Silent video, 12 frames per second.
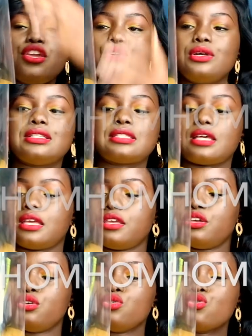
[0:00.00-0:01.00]
it's
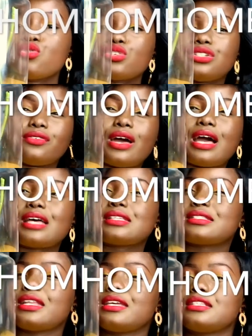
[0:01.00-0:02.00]
a huge
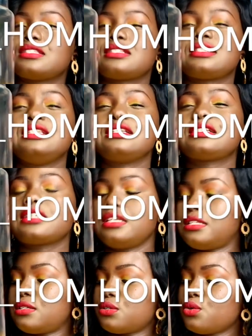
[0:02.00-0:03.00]
vase. Like it's
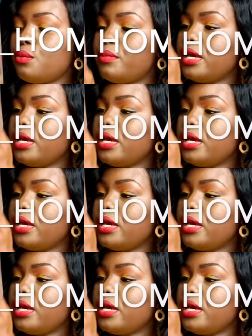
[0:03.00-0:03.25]
literally it's so